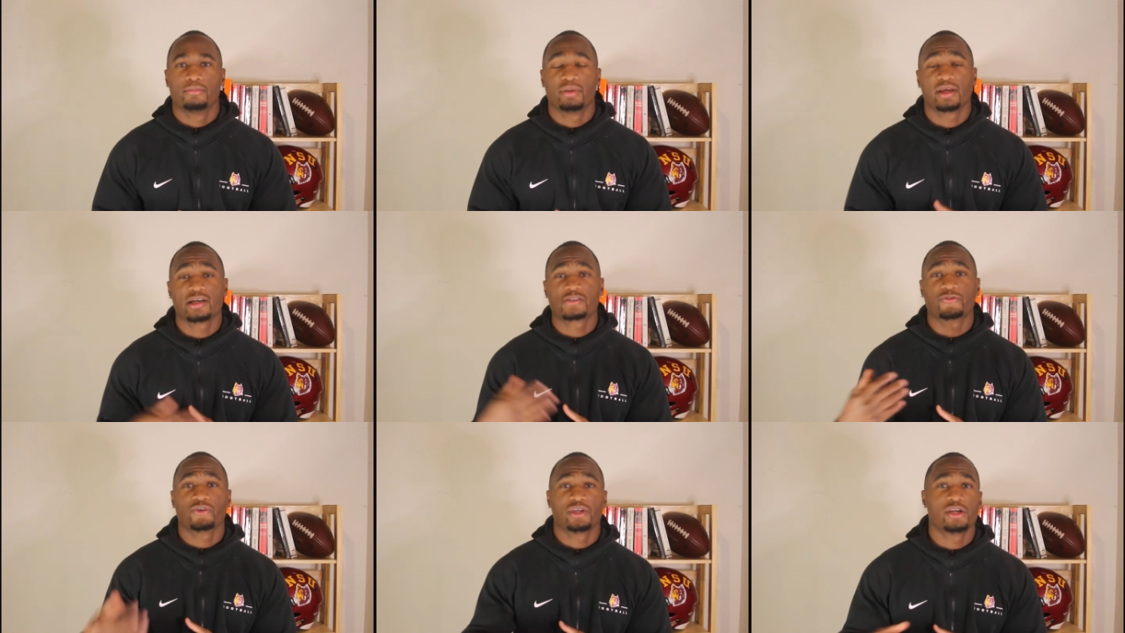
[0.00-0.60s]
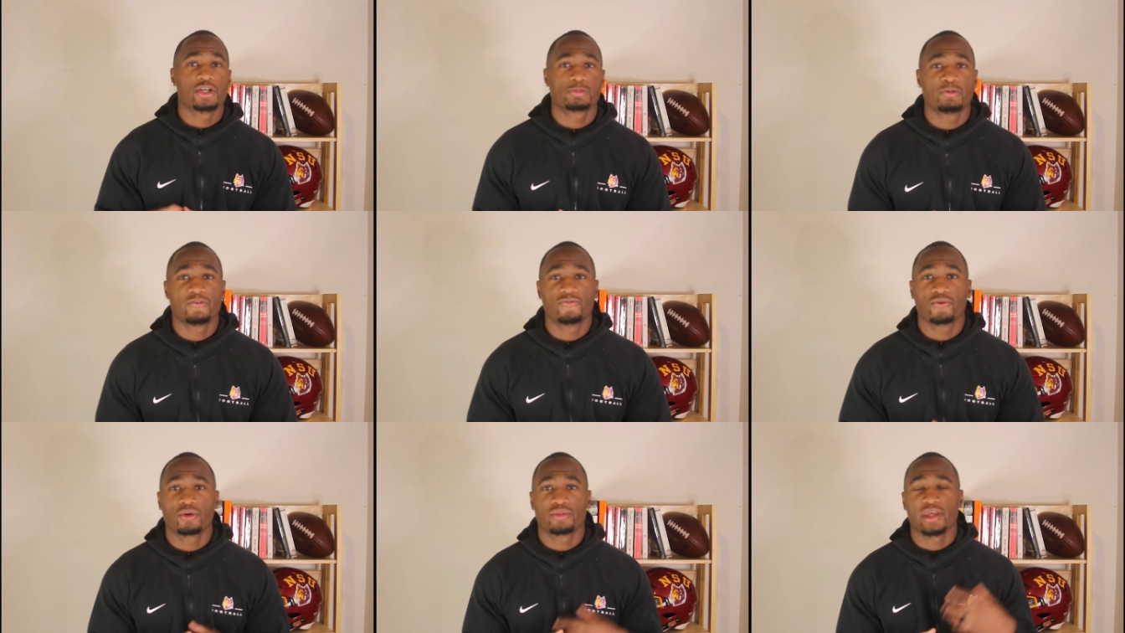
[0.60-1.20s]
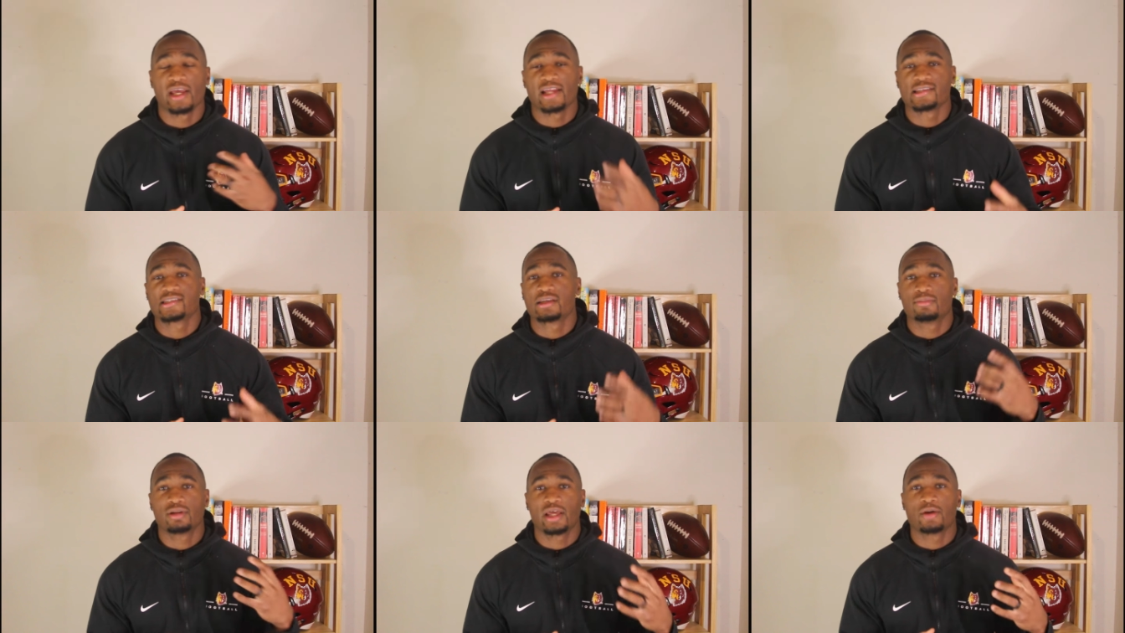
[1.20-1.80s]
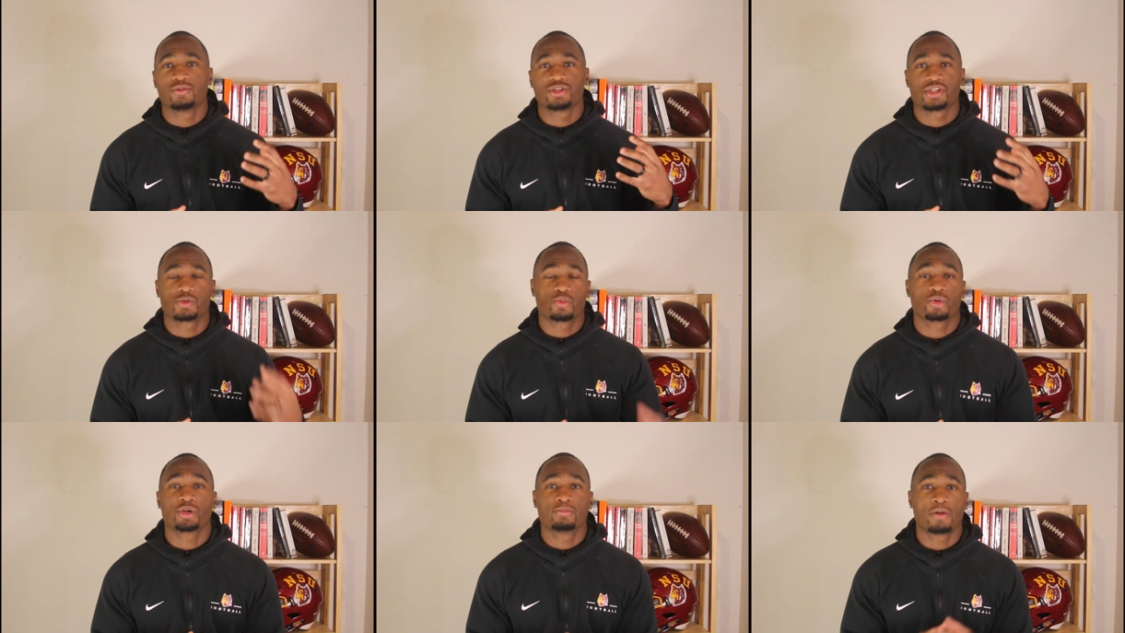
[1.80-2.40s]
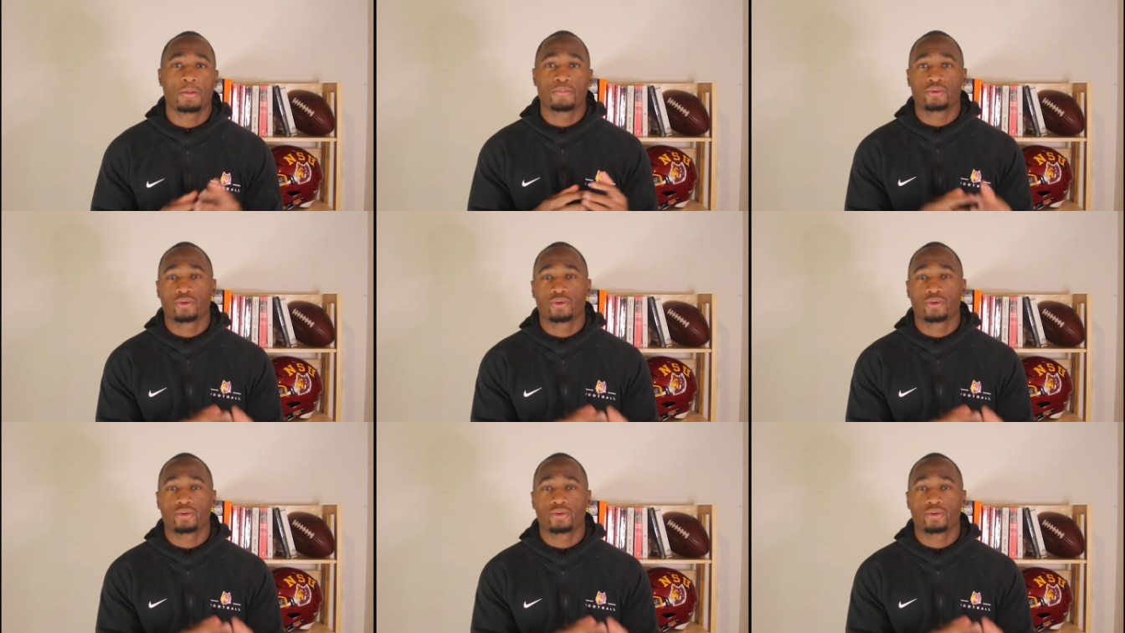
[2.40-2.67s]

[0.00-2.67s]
Because for years before, the NCAA was just worried about